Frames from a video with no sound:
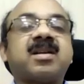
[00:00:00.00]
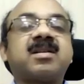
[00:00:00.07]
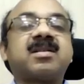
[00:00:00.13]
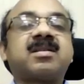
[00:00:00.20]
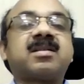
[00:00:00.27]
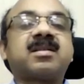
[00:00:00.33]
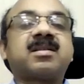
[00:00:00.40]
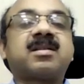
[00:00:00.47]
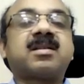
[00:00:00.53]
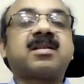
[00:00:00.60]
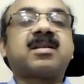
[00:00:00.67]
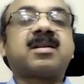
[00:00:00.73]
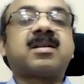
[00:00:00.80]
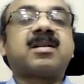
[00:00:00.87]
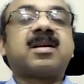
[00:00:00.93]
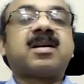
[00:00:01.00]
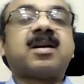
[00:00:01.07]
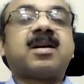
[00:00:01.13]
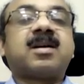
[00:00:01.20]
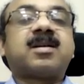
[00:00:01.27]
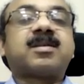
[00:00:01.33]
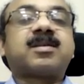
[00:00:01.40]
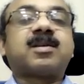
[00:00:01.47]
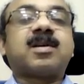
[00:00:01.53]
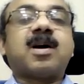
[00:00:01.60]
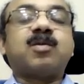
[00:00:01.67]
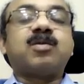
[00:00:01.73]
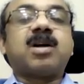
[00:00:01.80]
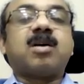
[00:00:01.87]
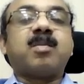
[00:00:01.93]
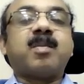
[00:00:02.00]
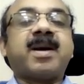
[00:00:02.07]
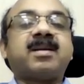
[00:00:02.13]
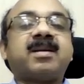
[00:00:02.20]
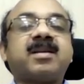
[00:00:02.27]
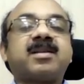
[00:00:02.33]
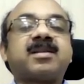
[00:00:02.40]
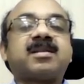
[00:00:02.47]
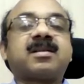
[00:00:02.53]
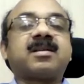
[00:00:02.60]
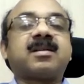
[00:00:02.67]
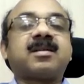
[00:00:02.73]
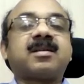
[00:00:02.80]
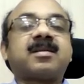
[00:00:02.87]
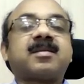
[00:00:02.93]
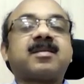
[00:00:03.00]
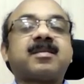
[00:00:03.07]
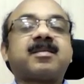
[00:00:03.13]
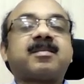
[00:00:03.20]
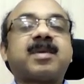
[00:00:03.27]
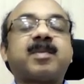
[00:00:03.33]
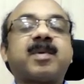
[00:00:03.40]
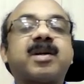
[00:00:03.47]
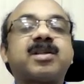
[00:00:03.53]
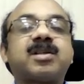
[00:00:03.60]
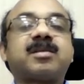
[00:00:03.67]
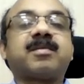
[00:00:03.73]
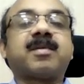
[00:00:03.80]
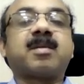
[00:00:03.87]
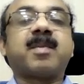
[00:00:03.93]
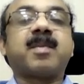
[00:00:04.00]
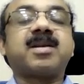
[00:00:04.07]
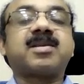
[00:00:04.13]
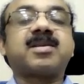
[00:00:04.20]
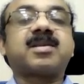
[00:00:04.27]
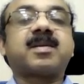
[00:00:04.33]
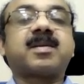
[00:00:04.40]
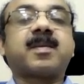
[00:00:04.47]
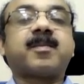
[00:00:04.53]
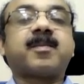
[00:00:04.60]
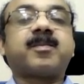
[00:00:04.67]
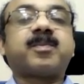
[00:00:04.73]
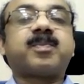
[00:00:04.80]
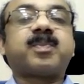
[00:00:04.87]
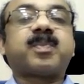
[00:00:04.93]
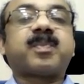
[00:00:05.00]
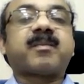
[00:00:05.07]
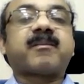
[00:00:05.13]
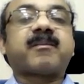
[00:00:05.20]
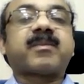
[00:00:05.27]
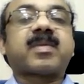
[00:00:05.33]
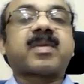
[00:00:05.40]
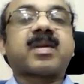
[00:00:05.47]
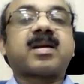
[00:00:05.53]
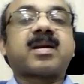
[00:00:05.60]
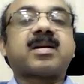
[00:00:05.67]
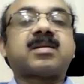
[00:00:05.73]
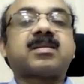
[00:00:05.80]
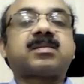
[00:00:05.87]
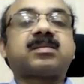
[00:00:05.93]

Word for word: skills yeah so how you have made this preparation for mains in